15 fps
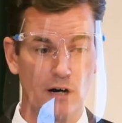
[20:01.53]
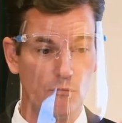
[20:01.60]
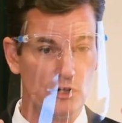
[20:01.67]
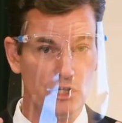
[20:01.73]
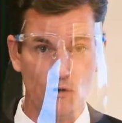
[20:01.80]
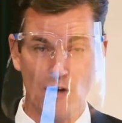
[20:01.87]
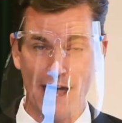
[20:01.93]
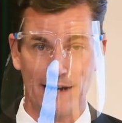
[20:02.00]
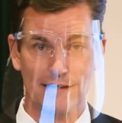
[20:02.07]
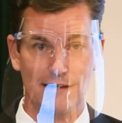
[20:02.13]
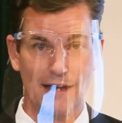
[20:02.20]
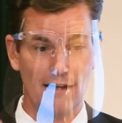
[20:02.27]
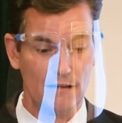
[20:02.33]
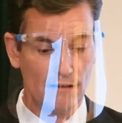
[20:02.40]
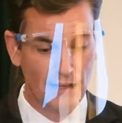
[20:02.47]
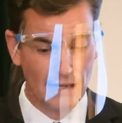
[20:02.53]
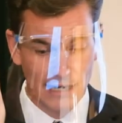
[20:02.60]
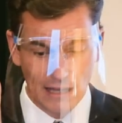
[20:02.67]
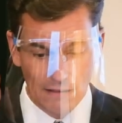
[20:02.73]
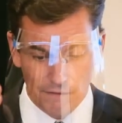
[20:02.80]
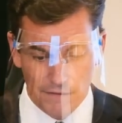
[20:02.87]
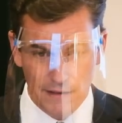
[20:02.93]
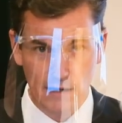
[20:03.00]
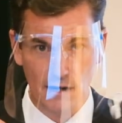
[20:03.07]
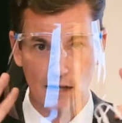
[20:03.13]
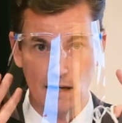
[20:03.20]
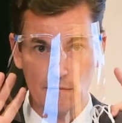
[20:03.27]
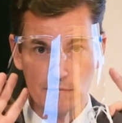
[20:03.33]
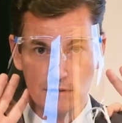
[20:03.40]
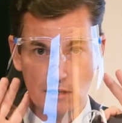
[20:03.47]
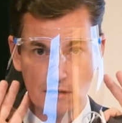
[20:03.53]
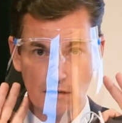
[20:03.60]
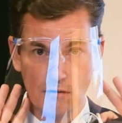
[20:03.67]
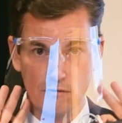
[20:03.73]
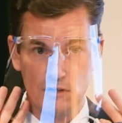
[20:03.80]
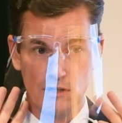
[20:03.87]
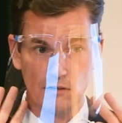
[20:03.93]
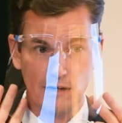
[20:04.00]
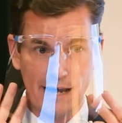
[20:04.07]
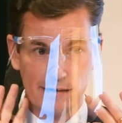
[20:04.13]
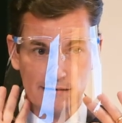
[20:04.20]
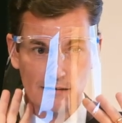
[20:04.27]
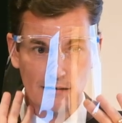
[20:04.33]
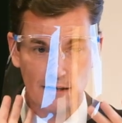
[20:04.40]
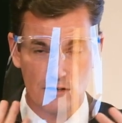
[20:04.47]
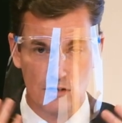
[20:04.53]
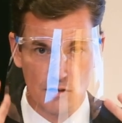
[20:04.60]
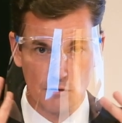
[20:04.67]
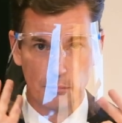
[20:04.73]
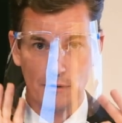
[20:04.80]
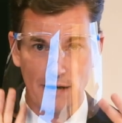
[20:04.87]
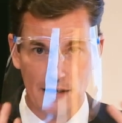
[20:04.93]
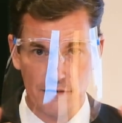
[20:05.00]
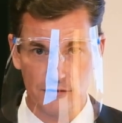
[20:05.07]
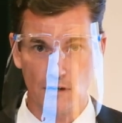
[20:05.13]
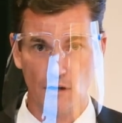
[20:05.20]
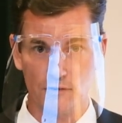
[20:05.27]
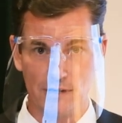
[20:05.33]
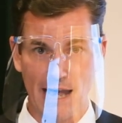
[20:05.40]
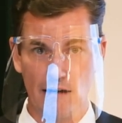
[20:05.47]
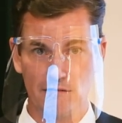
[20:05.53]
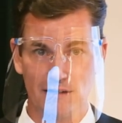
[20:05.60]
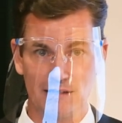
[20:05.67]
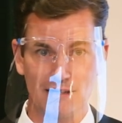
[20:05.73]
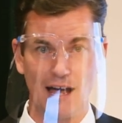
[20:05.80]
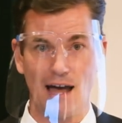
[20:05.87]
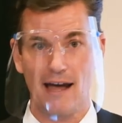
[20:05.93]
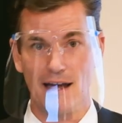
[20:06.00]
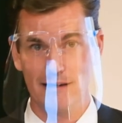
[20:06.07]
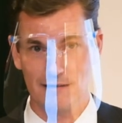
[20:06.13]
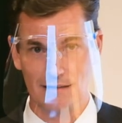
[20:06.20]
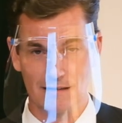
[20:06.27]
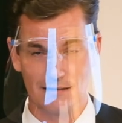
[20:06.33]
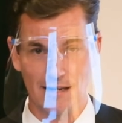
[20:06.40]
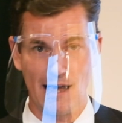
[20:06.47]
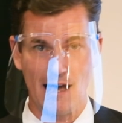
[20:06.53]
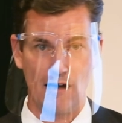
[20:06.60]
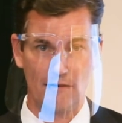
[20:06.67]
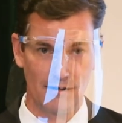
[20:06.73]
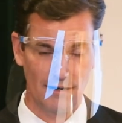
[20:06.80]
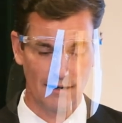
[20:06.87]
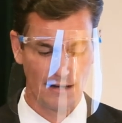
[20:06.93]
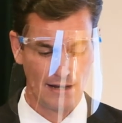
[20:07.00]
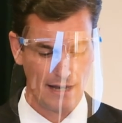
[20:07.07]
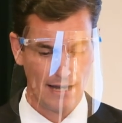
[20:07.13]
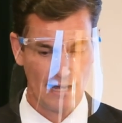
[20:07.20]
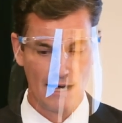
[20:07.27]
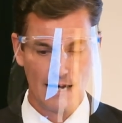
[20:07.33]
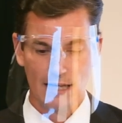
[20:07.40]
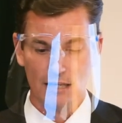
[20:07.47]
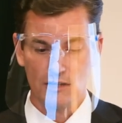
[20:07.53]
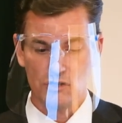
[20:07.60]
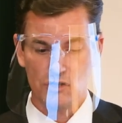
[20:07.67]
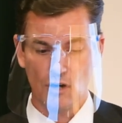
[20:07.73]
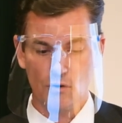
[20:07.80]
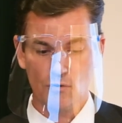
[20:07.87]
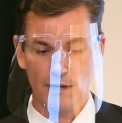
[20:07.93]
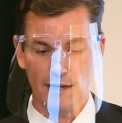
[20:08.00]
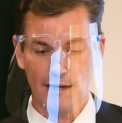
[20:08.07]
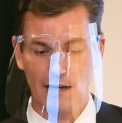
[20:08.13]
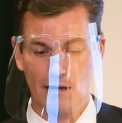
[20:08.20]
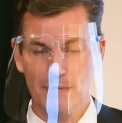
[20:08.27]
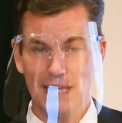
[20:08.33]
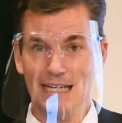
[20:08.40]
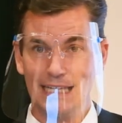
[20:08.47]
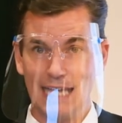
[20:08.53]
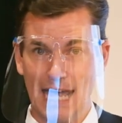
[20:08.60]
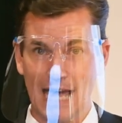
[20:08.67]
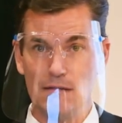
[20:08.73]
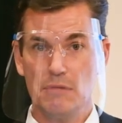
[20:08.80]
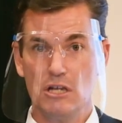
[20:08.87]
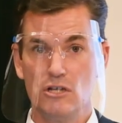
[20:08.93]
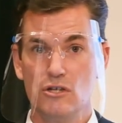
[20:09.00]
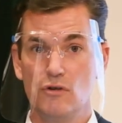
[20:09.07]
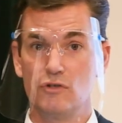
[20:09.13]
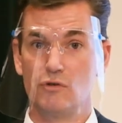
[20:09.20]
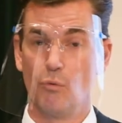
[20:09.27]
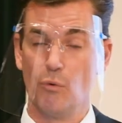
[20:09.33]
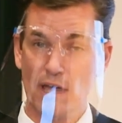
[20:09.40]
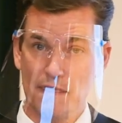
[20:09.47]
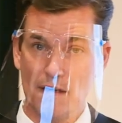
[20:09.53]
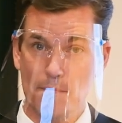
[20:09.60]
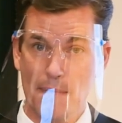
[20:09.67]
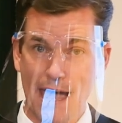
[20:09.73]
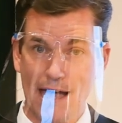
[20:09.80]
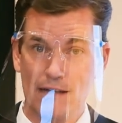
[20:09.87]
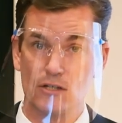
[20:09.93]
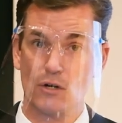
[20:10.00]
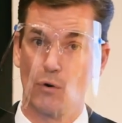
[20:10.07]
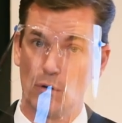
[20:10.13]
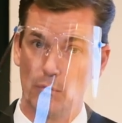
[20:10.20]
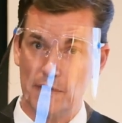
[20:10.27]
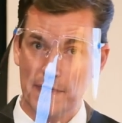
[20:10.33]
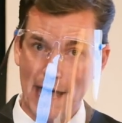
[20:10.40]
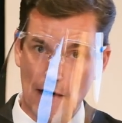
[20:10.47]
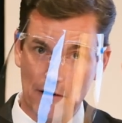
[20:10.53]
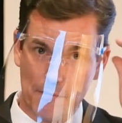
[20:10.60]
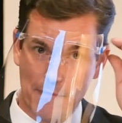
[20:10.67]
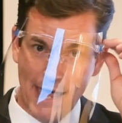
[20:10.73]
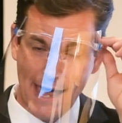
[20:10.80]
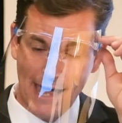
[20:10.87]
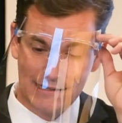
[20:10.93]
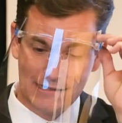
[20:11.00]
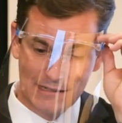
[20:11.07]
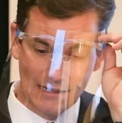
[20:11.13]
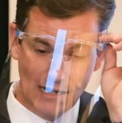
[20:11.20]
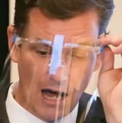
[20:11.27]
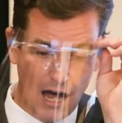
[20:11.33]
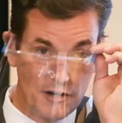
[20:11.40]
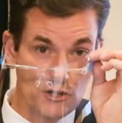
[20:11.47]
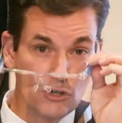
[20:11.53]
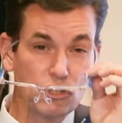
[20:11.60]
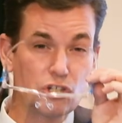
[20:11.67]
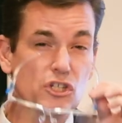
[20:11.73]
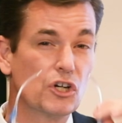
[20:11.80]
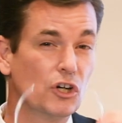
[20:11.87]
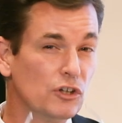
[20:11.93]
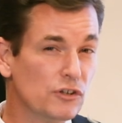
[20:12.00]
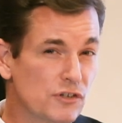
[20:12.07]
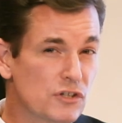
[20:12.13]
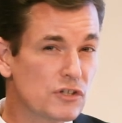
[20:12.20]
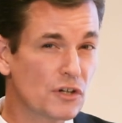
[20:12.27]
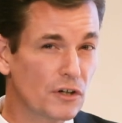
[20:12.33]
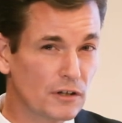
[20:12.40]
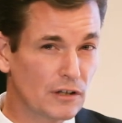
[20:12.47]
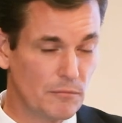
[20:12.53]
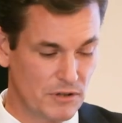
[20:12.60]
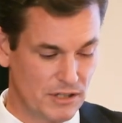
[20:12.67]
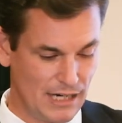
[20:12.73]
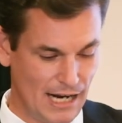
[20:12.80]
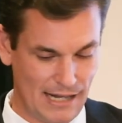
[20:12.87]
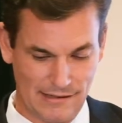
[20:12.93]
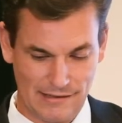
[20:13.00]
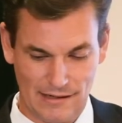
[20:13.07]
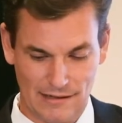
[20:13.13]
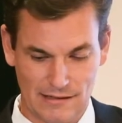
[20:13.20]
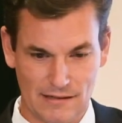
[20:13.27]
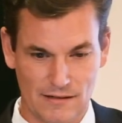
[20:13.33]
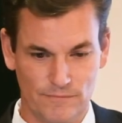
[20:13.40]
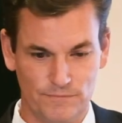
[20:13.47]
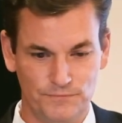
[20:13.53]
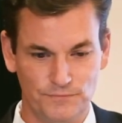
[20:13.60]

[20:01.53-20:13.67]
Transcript: And when you exhale, um, you know, your exhalation, your breath goes out the sides and down and so um, it can be used with a mask or without a mask under certain circumstances.